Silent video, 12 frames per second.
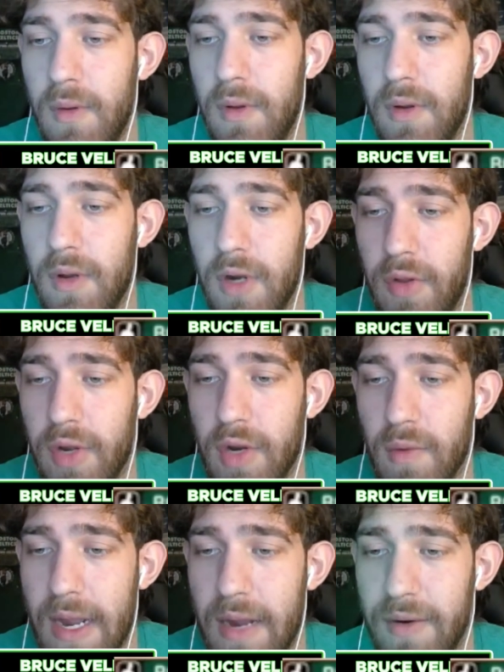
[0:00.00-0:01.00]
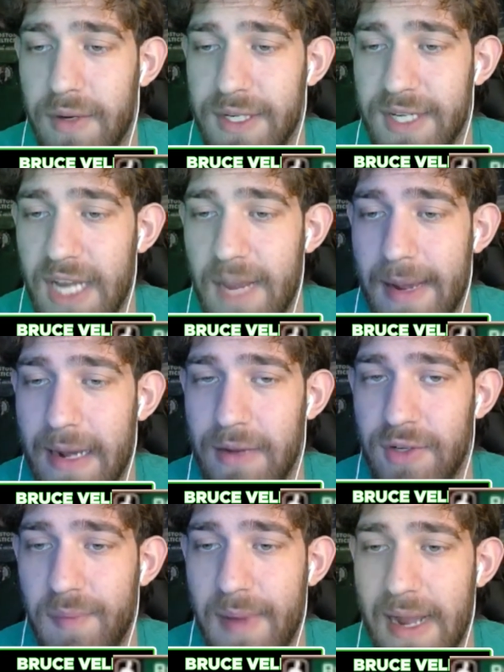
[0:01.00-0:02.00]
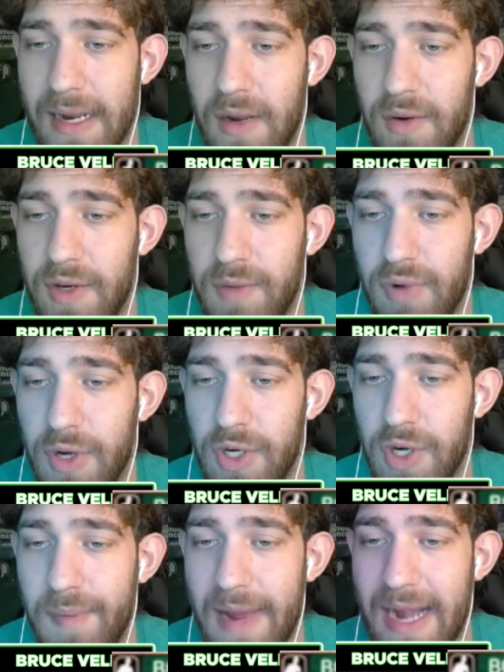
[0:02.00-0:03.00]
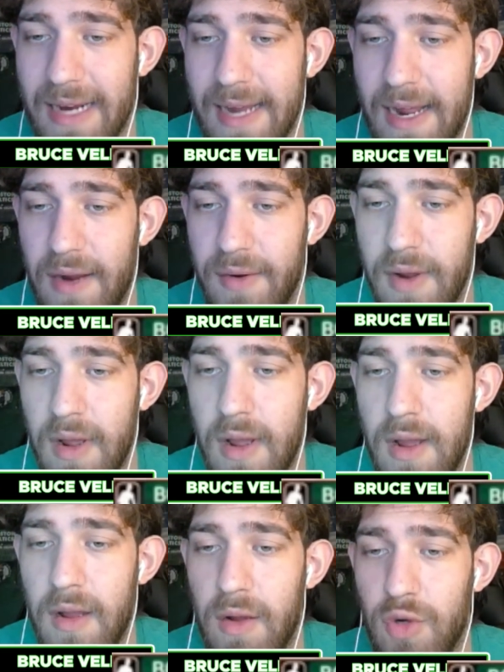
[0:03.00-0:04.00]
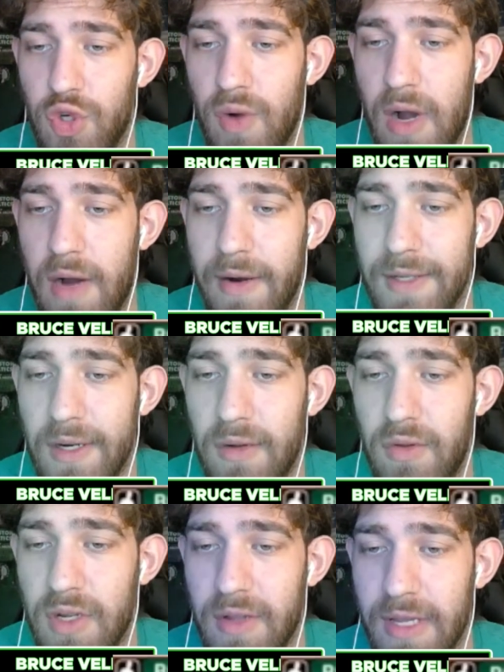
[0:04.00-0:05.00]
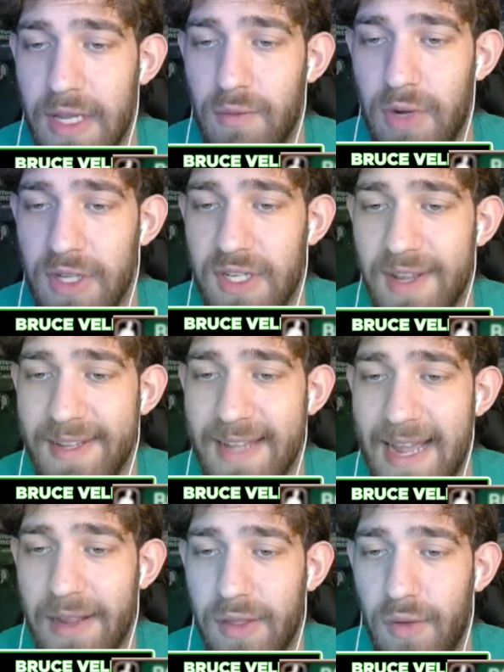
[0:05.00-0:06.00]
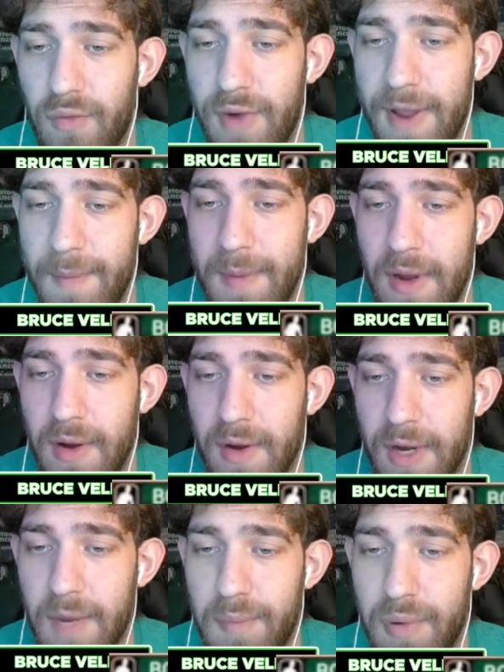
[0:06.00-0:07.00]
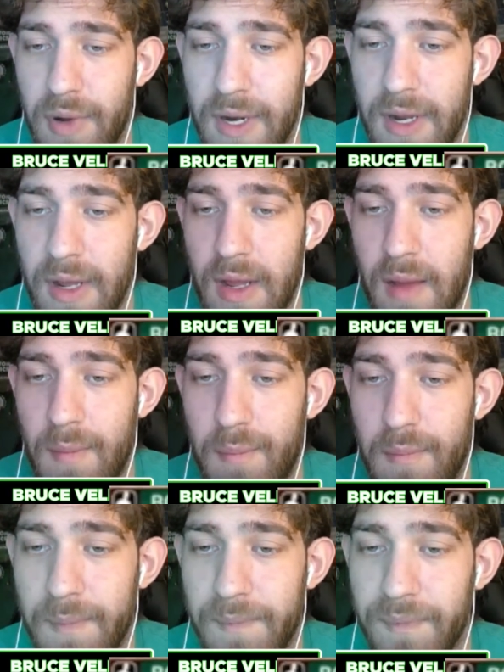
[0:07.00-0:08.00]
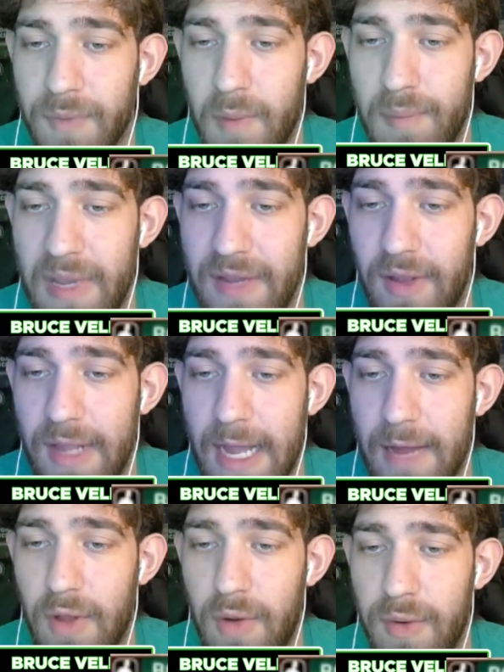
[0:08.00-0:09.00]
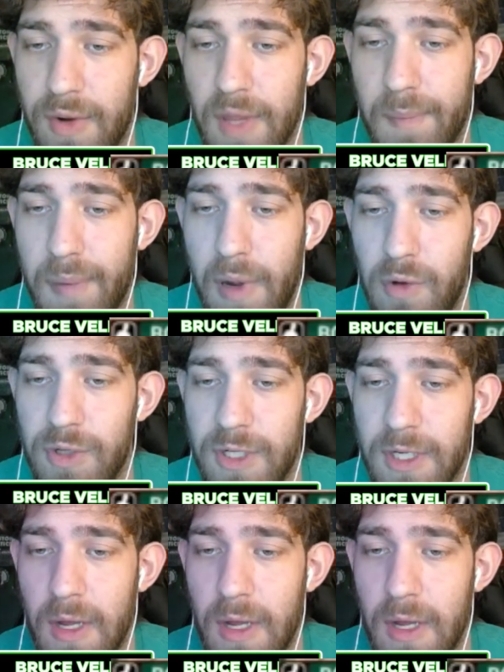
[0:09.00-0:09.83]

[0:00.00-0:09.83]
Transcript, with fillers: Gonna look around to Sam Hauser, back out to Pritchard, back down. Jrue Holiday's gonna look like he wants to attack the rim here. Gonna put Beasley down low into the post.